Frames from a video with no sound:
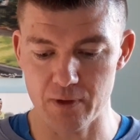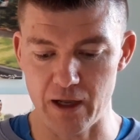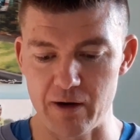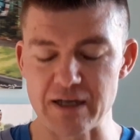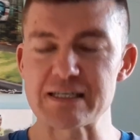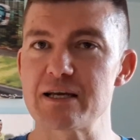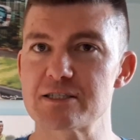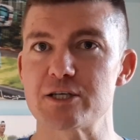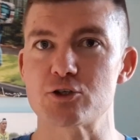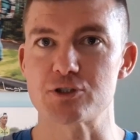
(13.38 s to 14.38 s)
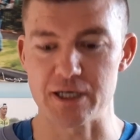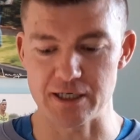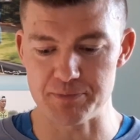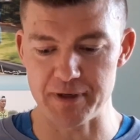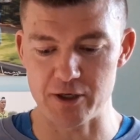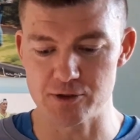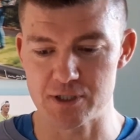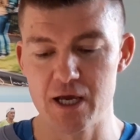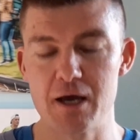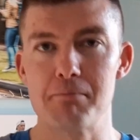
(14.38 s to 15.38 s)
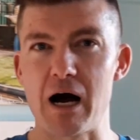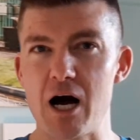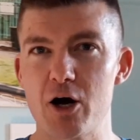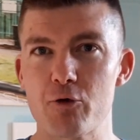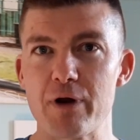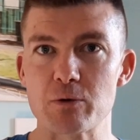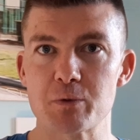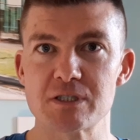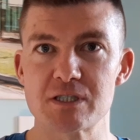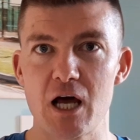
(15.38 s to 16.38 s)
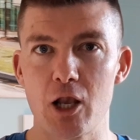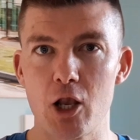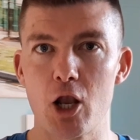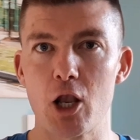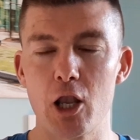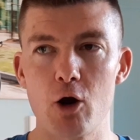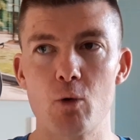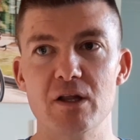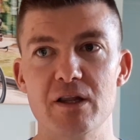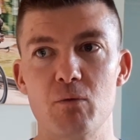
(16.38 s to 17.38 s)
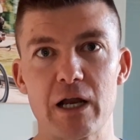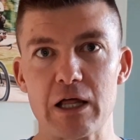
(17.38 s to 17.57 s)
And I say it's interesting is because my heart rate was a lot lower than what I